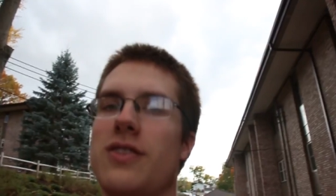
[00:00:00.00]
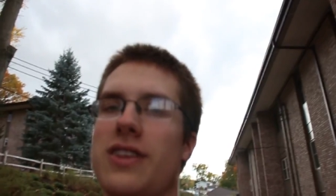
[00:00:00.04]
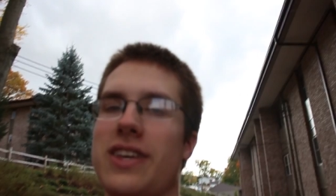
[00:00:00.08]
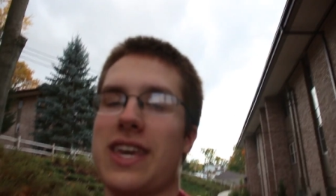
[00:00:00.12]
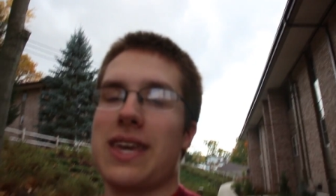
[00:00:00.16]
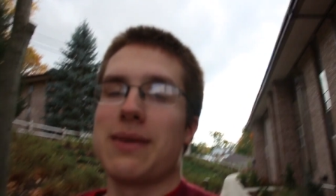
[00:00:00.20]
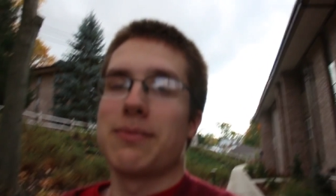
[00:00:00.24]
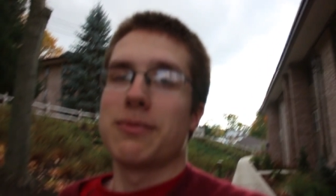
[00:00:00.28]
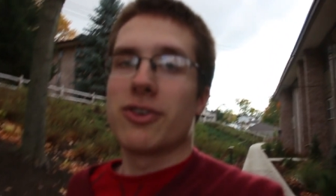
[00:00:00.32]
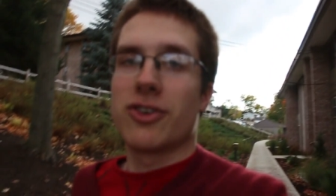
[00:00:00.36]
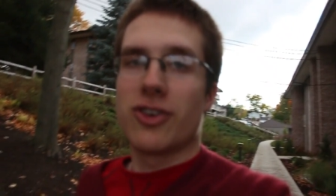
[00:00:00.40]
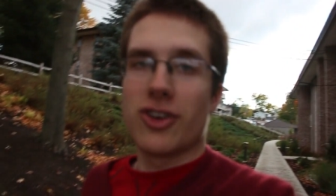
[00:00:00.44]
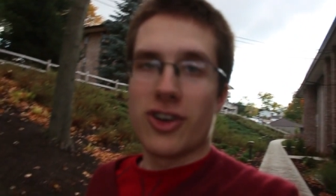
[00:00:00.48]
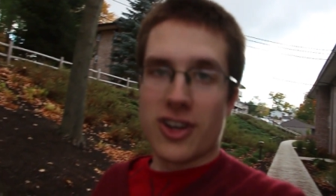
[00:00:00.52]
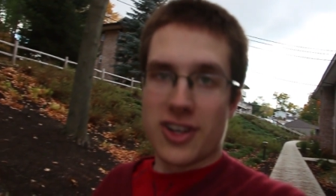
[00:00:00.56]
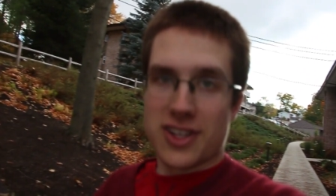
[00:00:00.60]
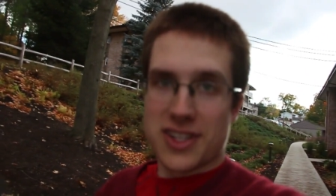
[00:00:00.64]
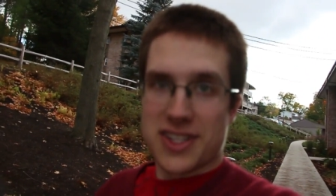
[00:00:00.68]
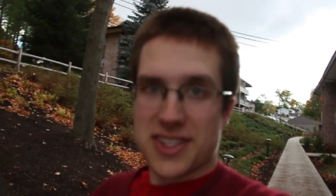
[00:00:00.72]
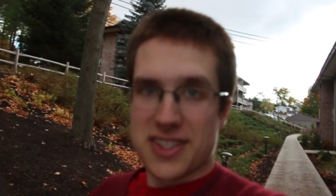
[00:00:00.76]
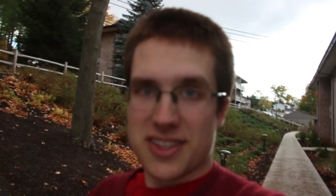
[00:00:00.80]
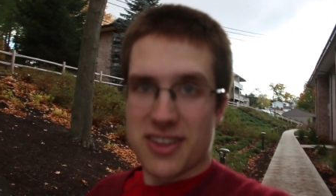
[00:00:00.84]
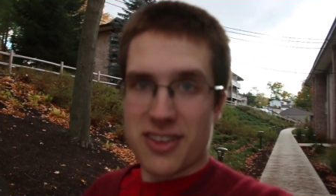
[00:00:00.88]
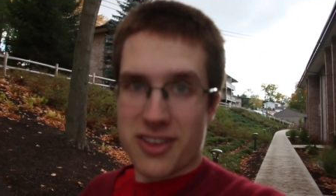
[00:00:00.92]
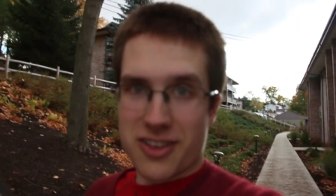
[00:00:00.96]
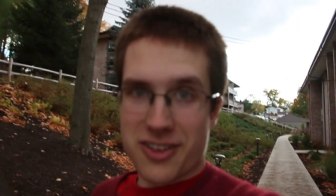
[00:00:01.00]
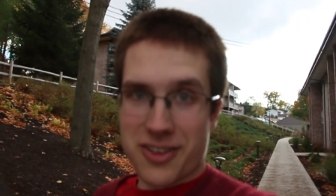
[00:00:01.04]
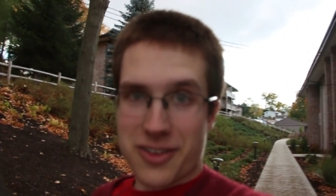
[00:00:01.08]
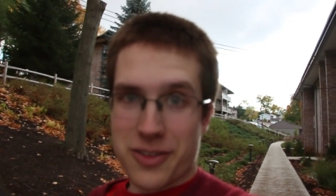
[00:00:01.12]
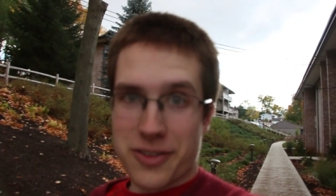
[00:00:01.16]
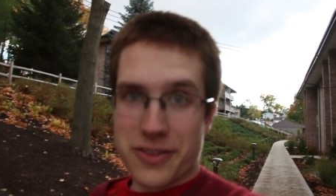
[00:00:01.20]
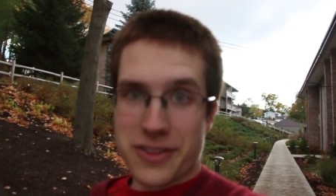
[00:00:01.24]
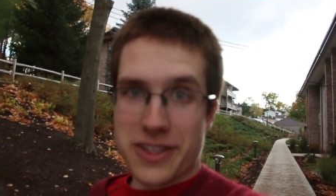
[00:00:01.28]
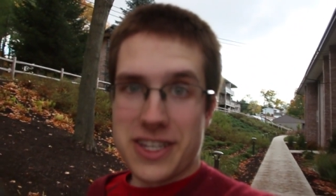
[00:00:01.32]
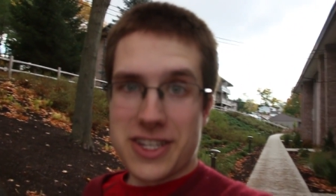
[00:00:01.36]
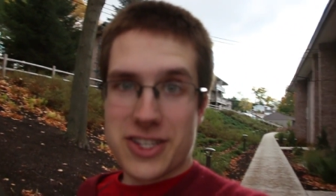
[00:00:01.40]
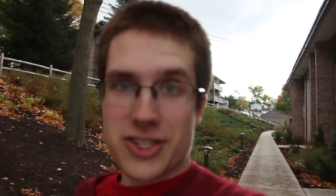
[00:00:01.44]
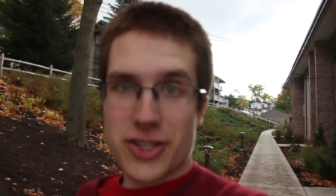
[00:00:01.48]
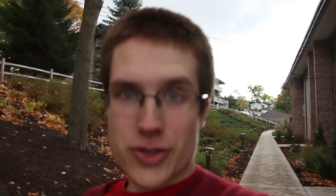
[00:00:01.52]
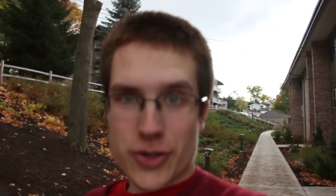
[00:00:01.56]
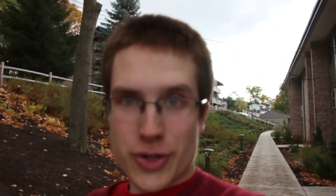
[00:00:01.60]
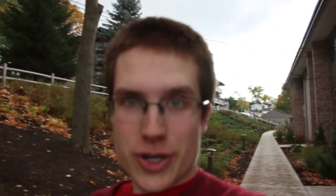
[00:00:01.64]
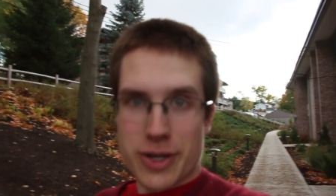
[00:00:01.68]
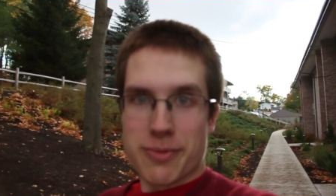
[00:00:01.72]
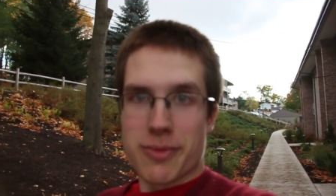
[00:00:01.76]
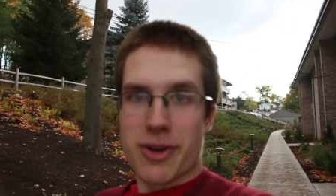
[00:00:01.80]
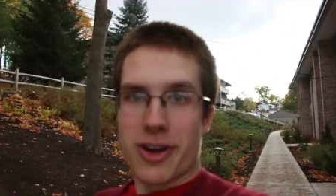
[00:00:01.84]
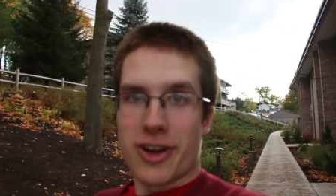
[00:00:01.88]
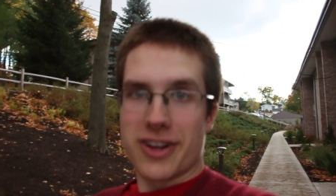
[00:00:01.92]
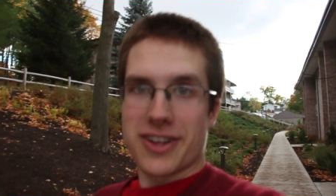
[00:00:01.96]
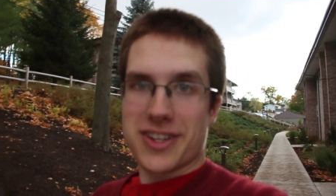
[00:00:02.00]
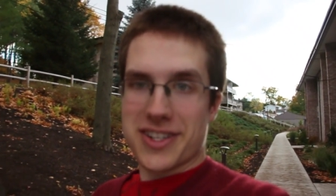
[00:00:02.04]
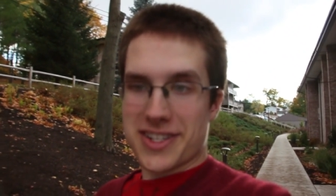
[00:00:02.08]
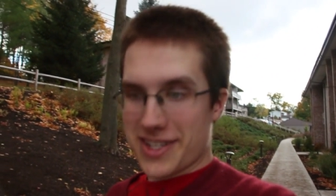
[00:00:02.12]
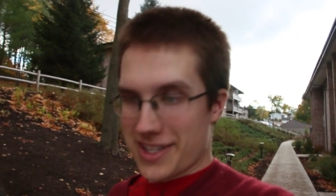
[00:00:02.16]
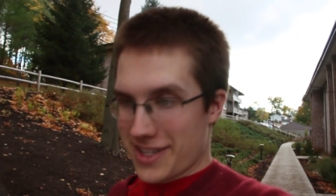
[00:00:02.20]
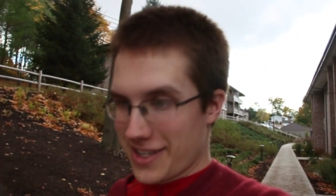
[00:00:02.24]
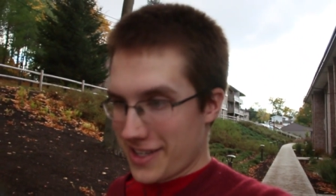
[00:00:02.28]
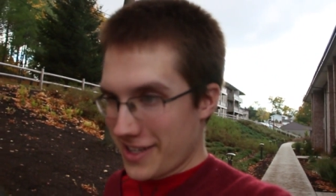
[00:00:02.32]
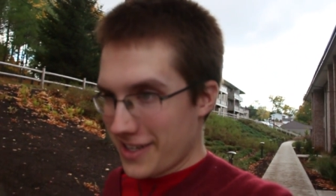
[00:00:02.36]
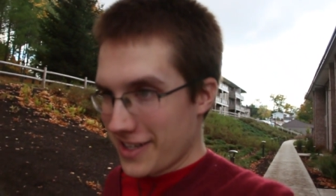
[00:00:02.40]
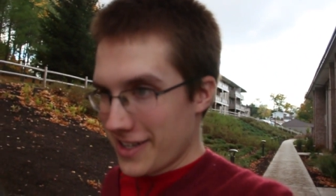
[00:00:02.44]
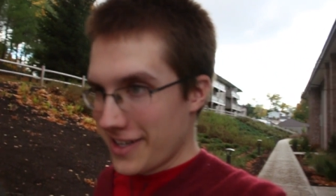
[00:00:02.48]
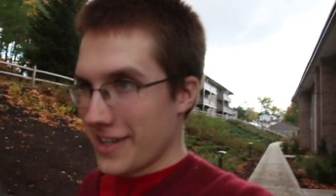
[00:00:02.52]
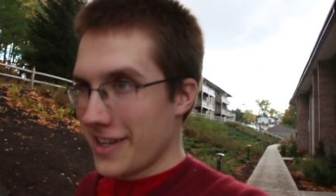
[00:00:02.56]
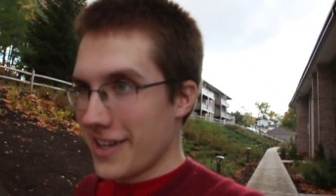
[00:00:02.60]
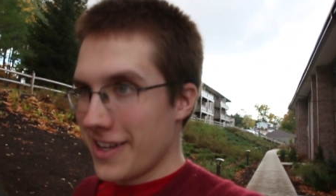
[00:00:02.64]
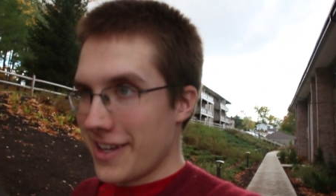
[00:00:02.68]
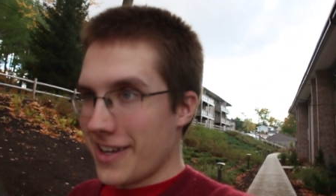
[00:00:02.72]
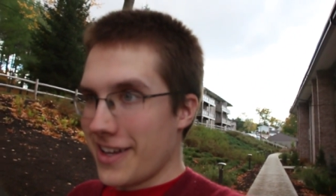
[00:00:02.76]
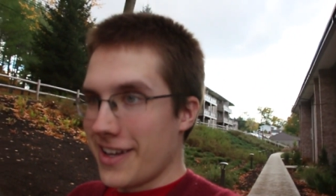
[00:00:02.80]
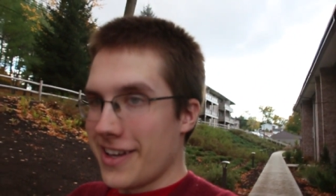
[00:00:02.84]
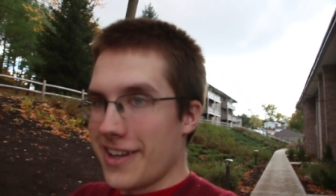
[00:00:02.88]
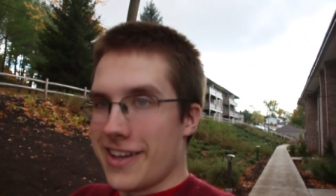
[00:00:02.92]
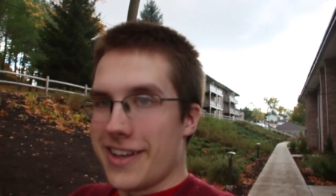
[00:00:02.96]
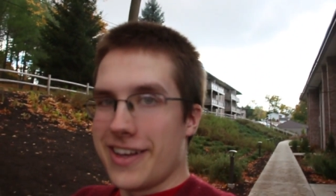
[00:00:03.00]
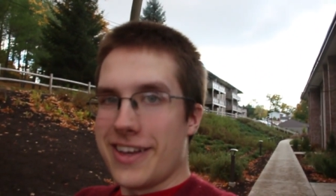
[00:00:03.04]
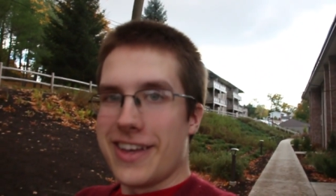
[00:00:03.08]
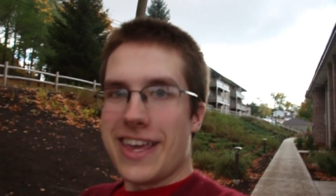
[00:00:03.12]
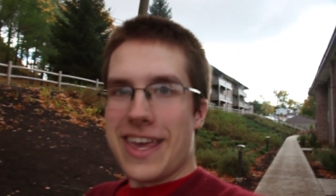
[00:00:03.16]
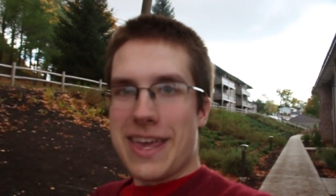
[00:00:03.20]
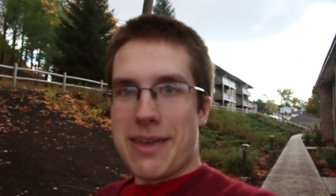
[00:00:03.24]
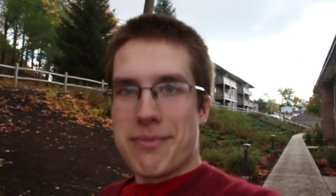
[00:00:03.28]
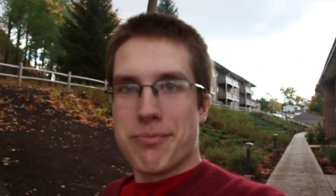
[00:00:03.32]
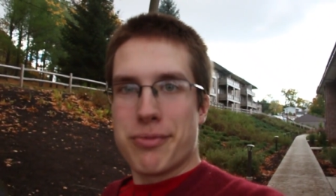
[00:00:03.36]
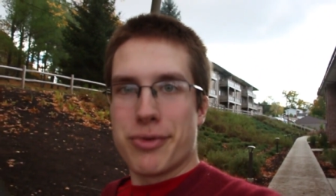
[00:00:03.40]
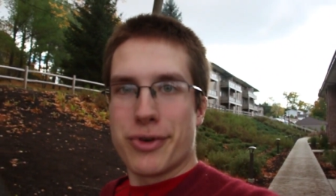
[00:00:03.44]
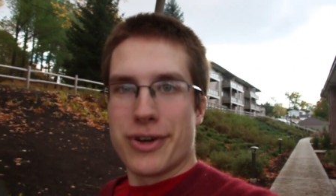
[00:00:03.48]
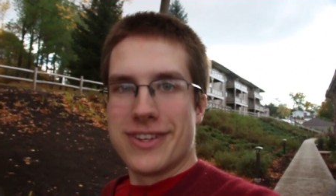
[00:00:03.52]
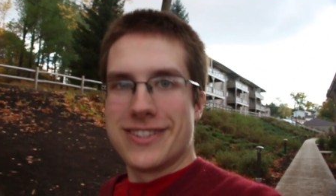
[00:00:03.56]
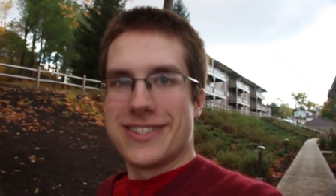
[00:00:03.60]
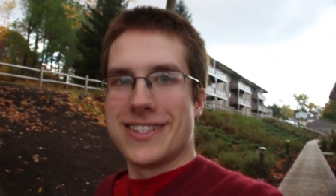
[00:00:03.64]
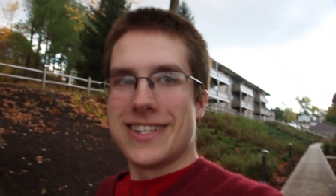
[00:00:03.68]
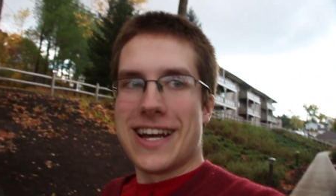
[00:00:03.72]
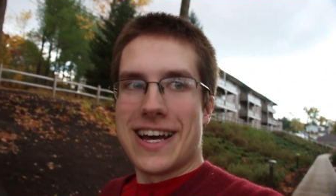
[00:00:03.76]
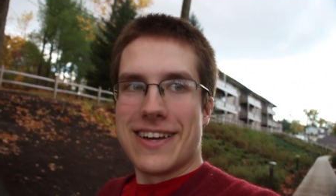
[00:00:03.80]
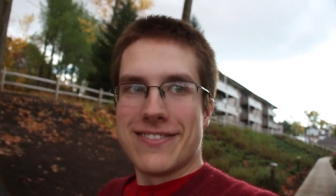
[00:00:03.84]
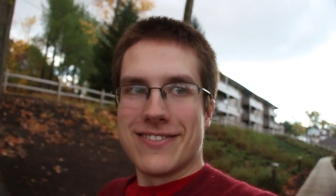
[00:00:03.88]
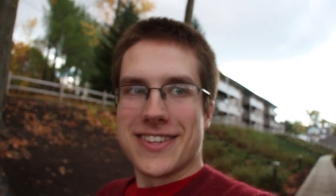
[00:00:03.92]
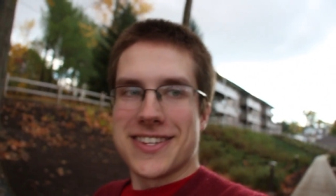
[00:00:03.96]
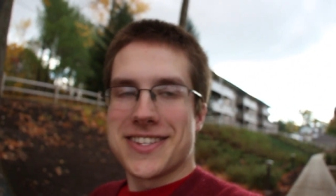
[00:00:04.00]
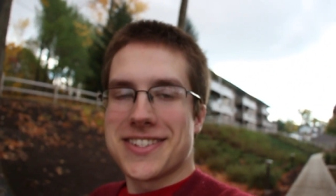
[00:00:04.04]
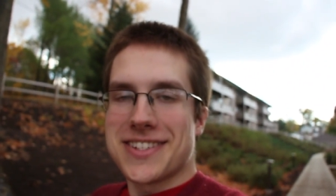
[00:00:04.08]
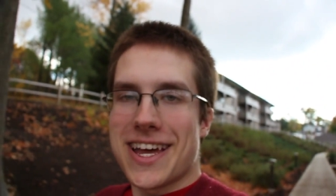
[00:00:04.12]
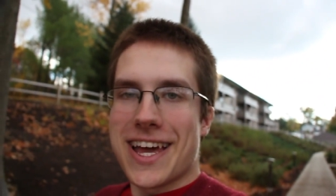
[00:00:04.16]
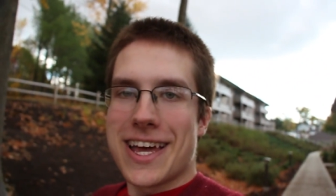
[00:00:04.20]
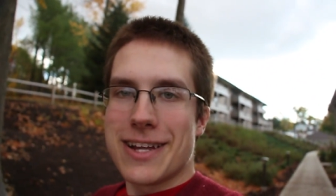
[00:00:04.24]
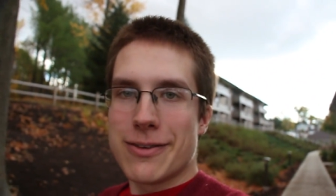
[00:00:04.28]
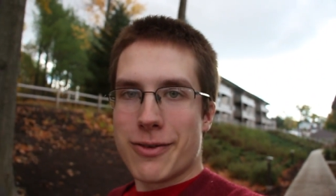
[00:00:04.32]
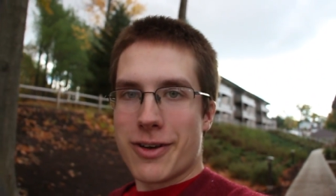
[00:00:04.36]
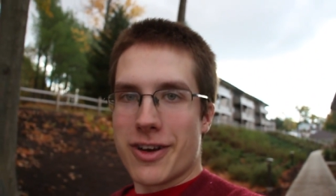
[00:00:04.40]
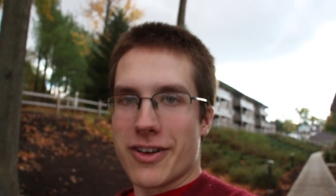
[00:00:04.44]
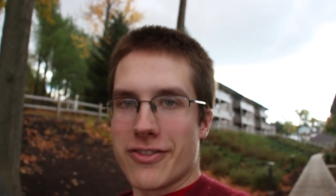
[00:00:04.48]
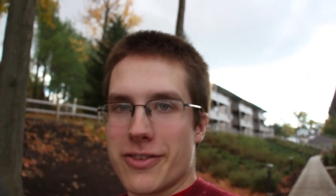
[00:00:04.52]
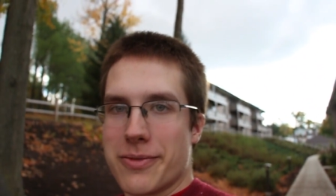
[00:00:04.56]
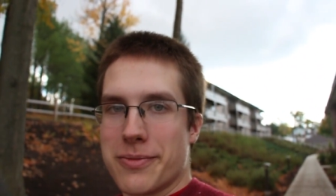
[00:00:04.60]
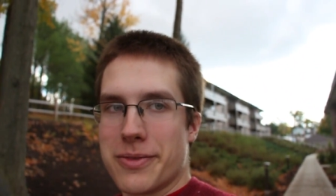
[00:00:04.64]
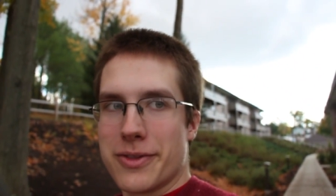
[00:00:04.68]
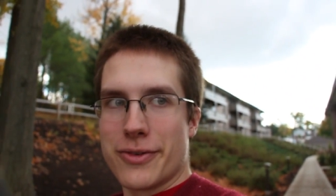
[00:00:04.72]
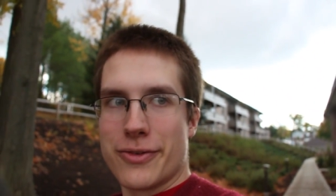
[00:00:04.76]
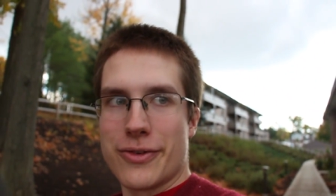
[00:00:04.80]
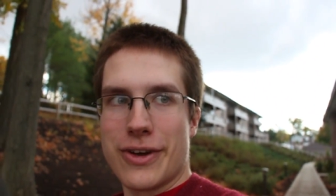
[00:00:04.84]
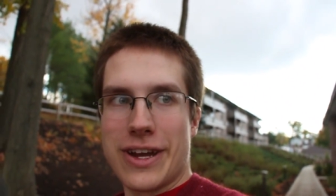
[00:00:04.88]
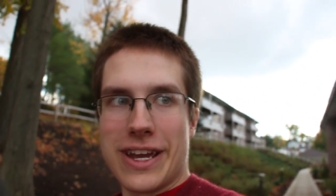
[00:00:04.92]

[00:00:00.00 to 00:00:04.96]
And I came across all these tree marks imprinted on the sidewalk from the